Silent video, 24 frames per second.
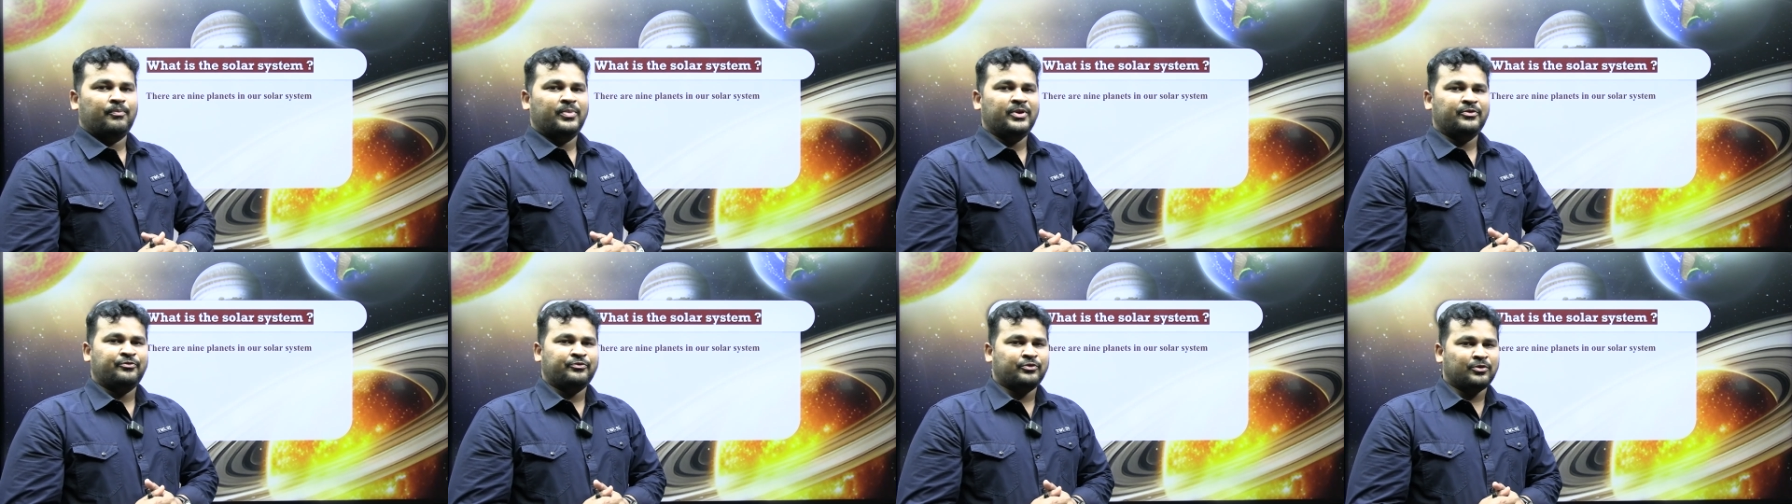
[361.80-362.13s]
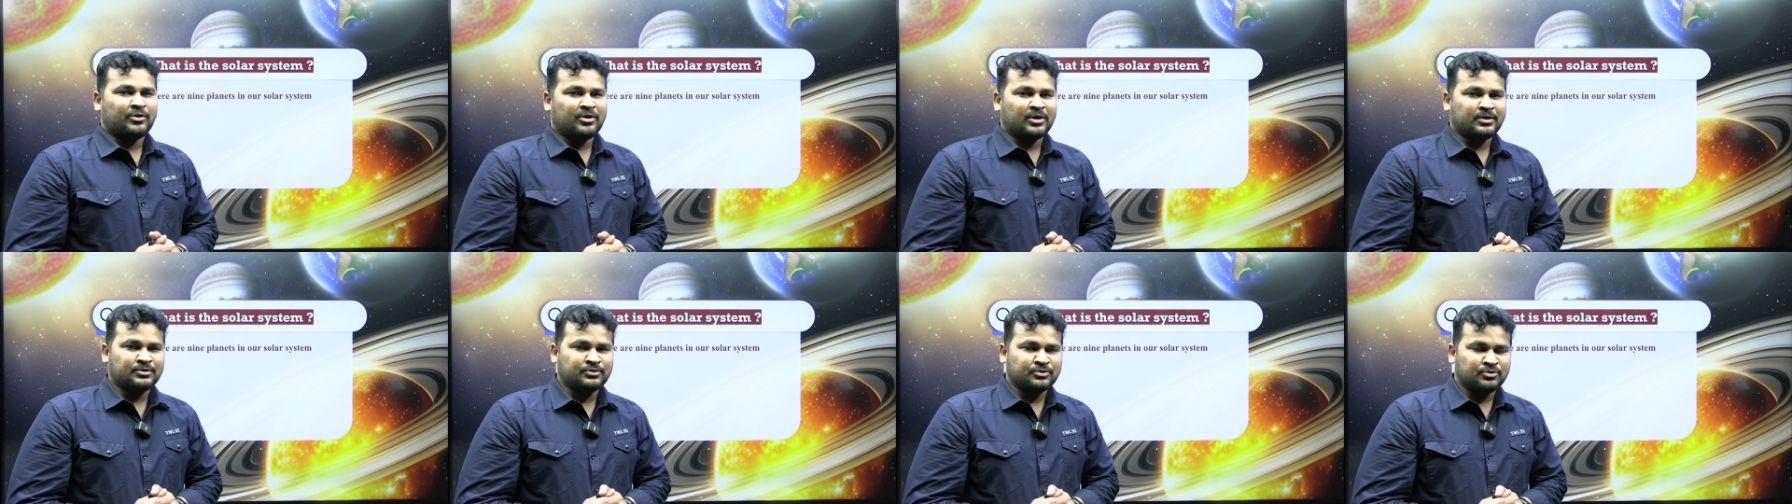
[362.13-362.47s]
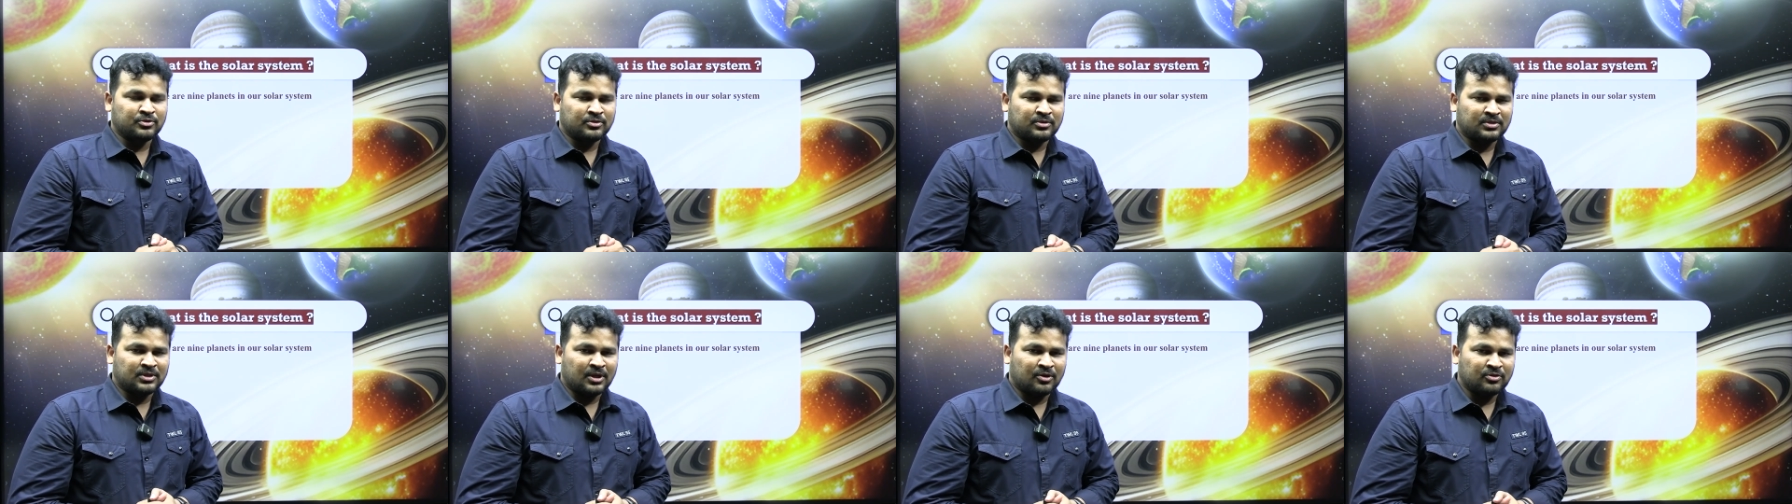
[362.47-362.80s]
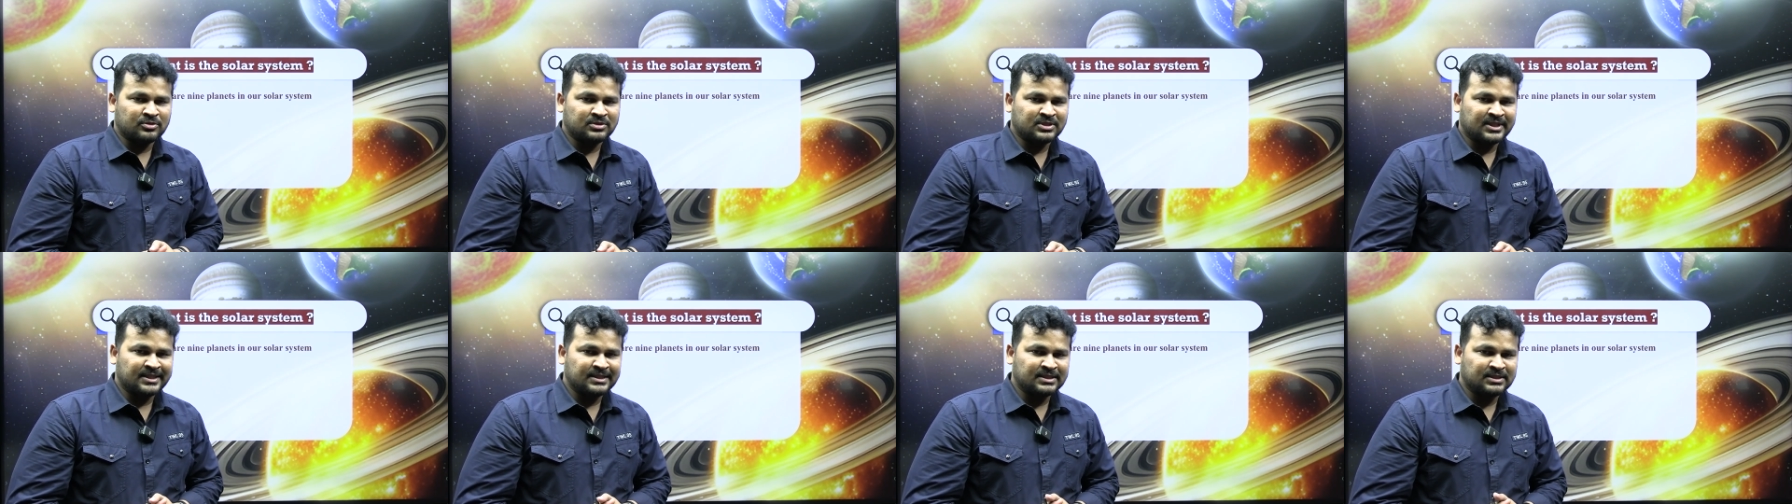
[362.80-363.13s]
Before
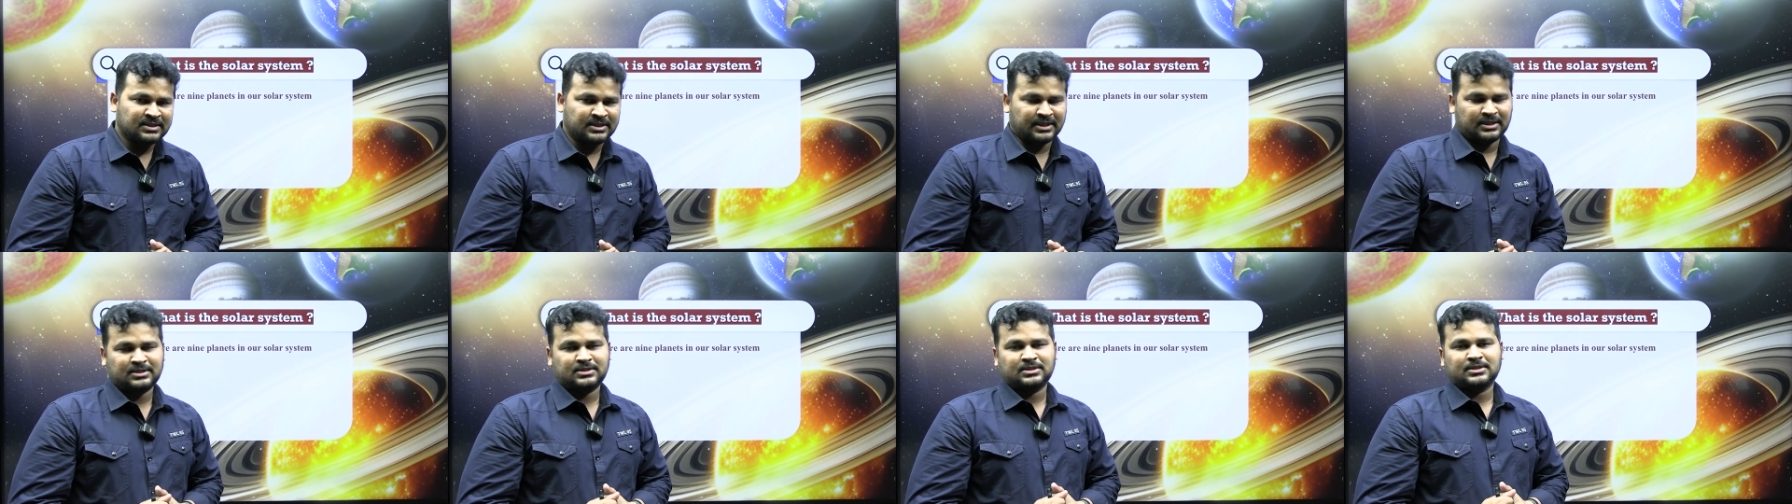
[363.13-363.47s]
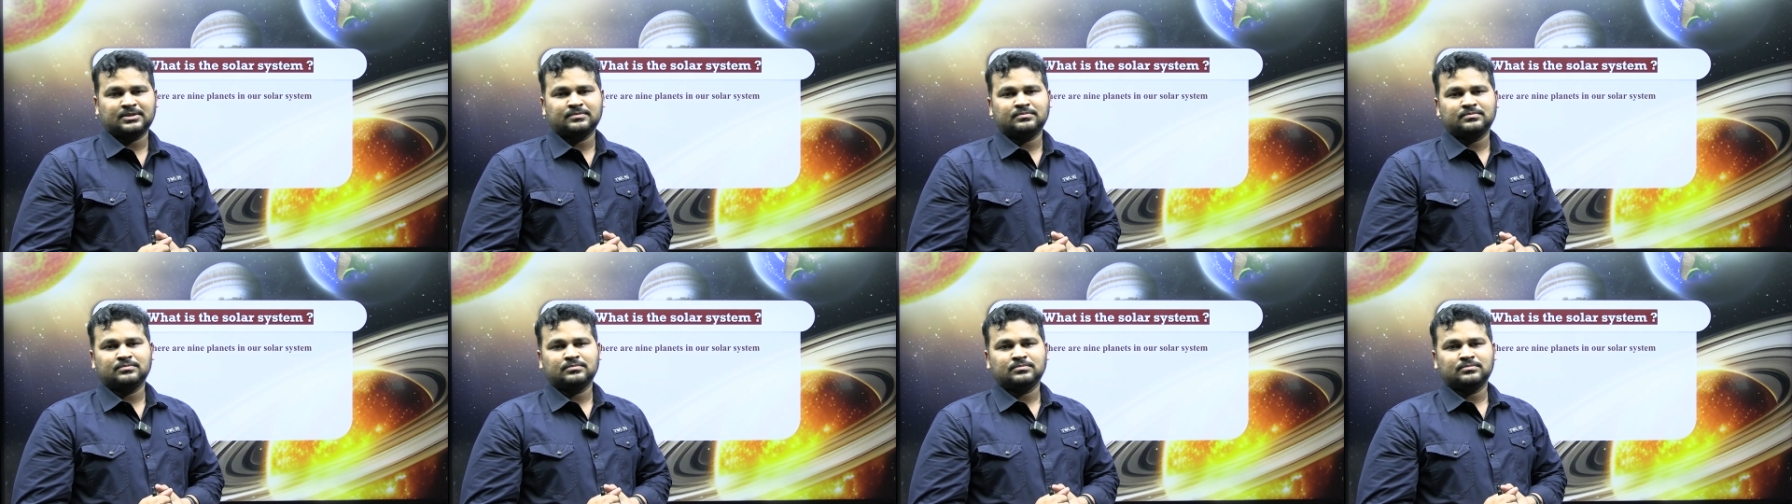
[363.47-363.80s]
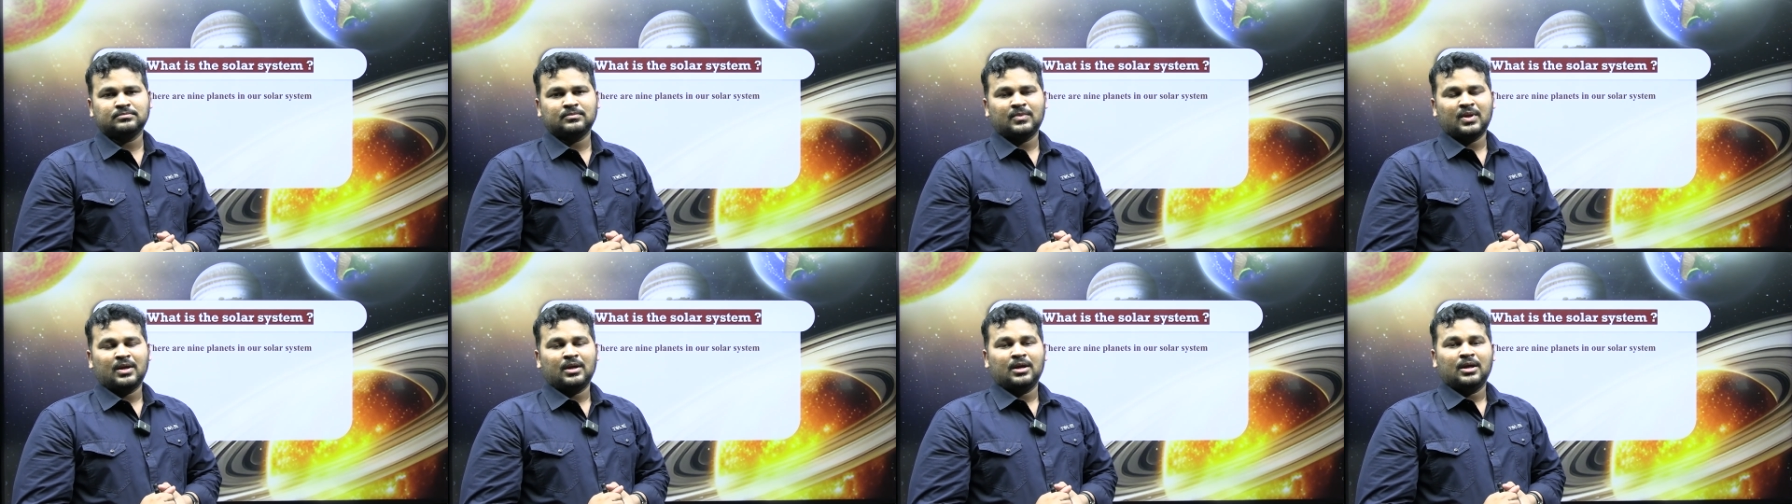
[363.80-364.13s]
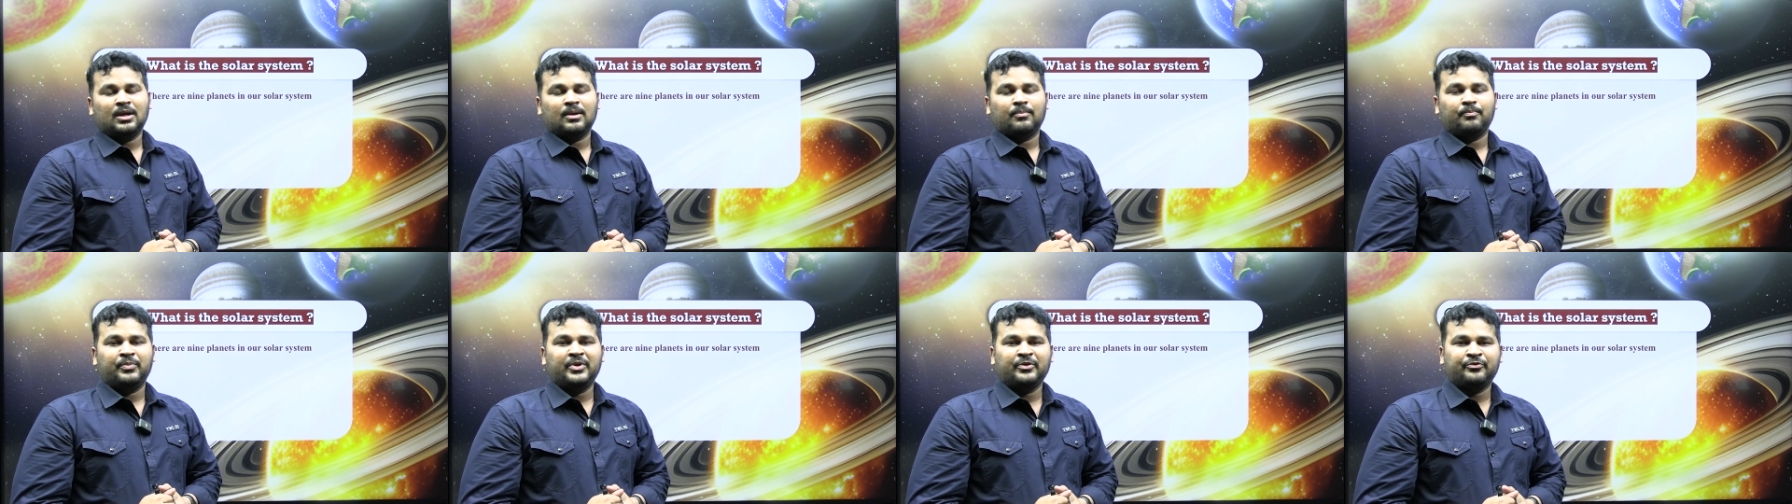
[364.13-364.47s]
2006,
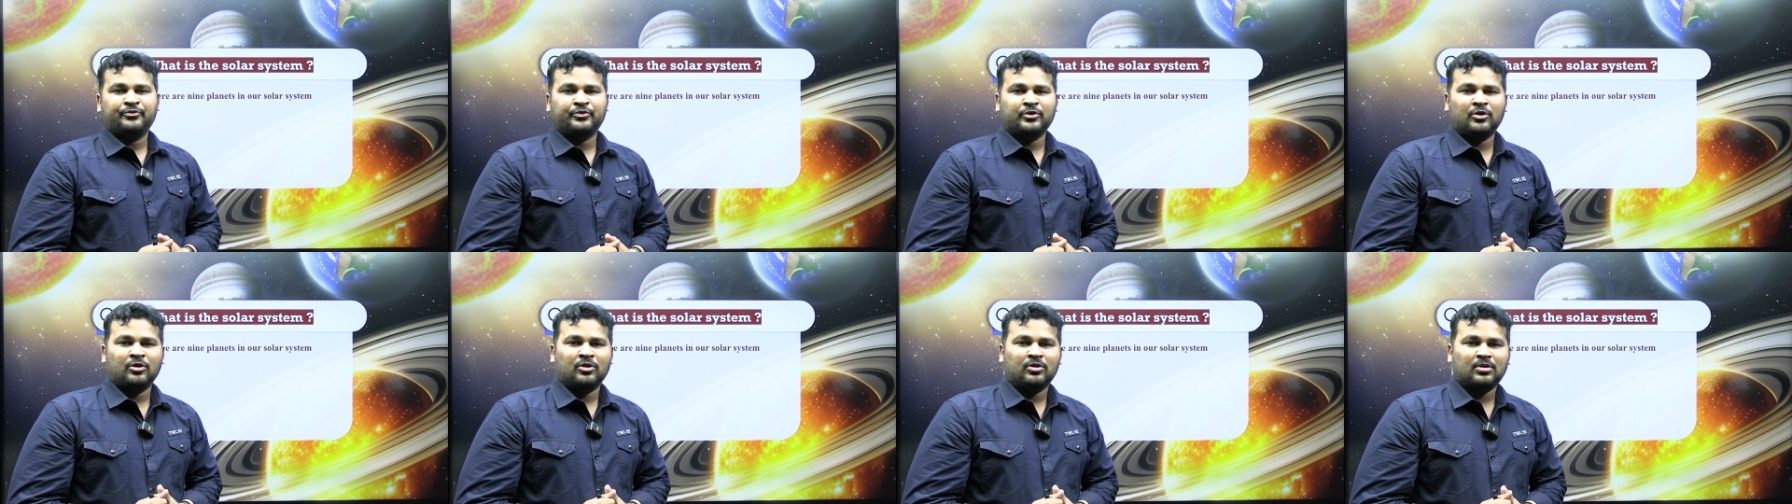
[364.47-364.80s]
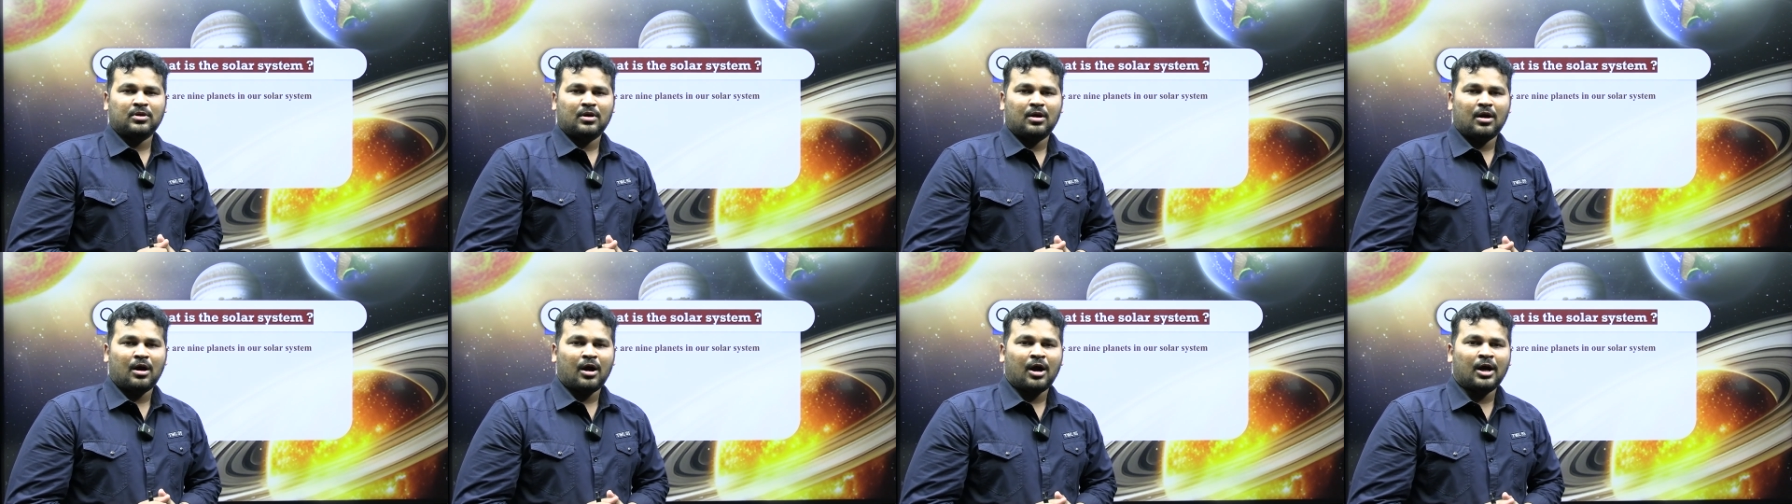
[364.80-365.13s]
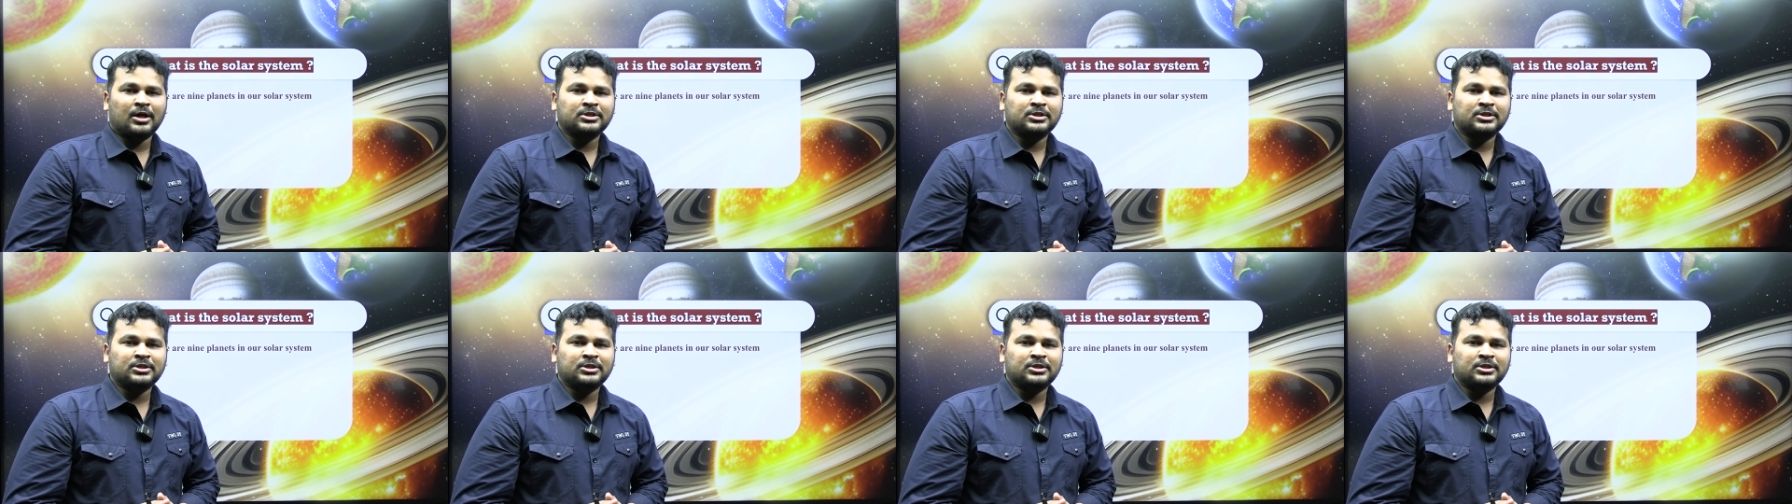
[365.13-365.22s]
before